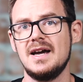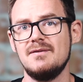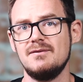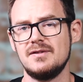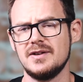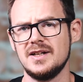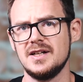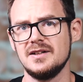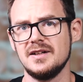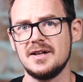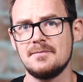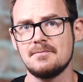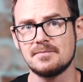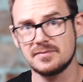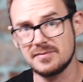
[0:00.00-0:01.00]

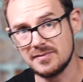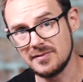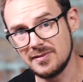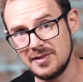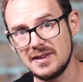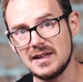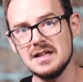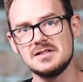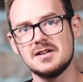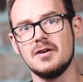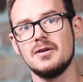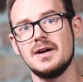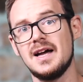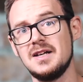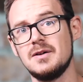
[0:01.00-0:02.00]
infinitely.
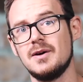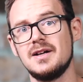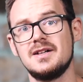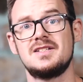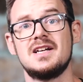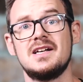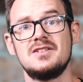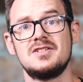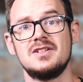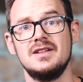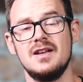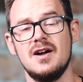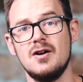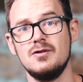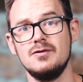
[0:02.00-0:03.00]
So anyway,
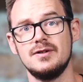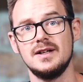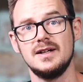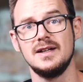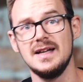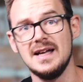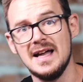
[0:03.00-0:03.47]
tangent over.